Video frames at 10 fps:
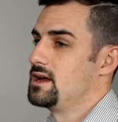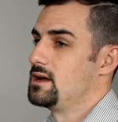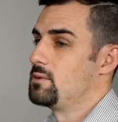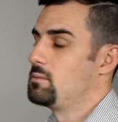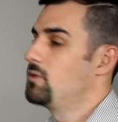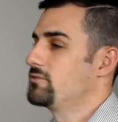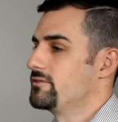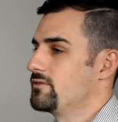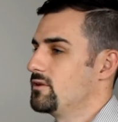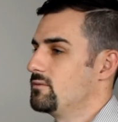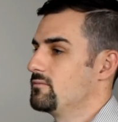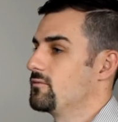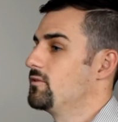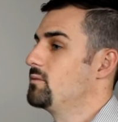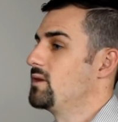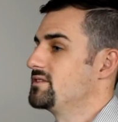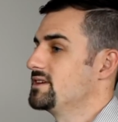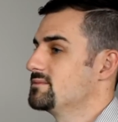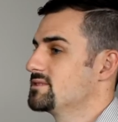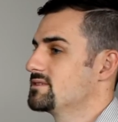upholstery foam for football
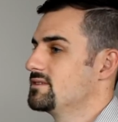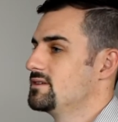teams.